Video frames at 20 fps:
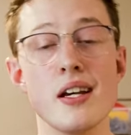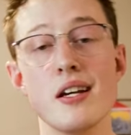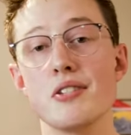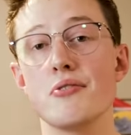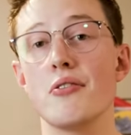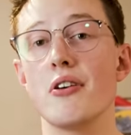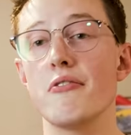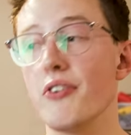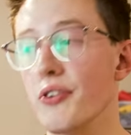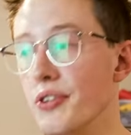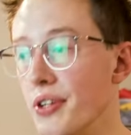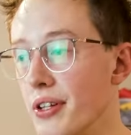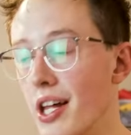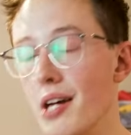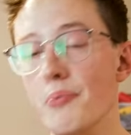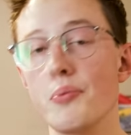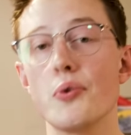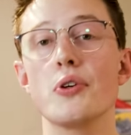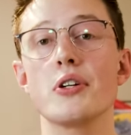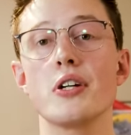So I felt a
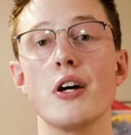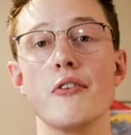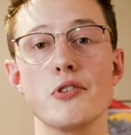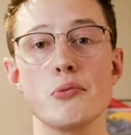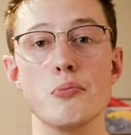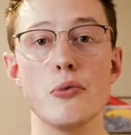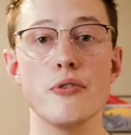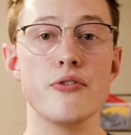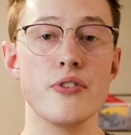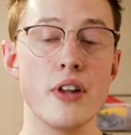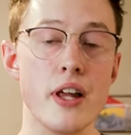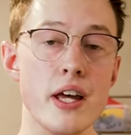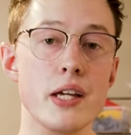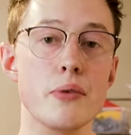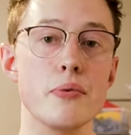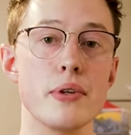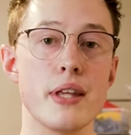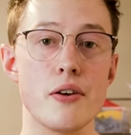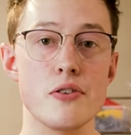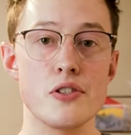lot more comfortable
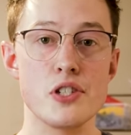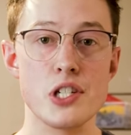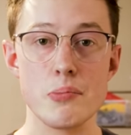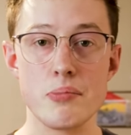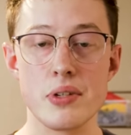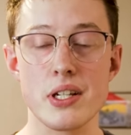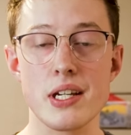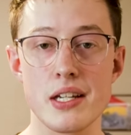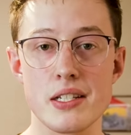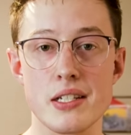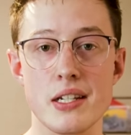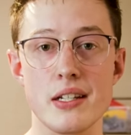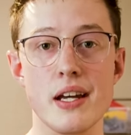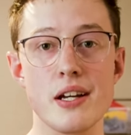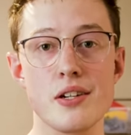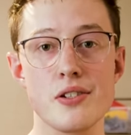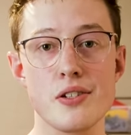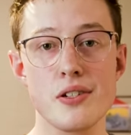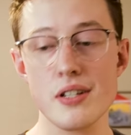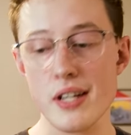flying without GPS
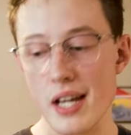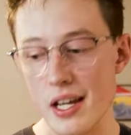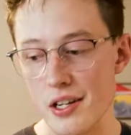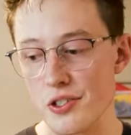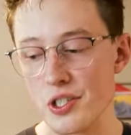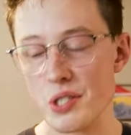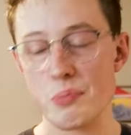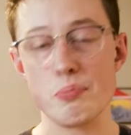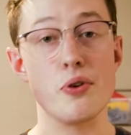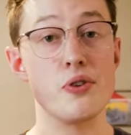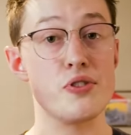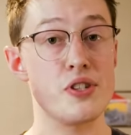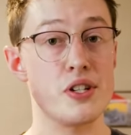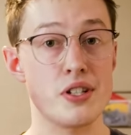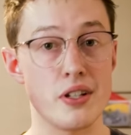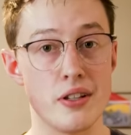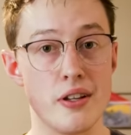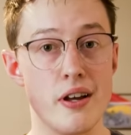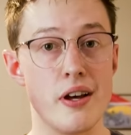connection and just pushing to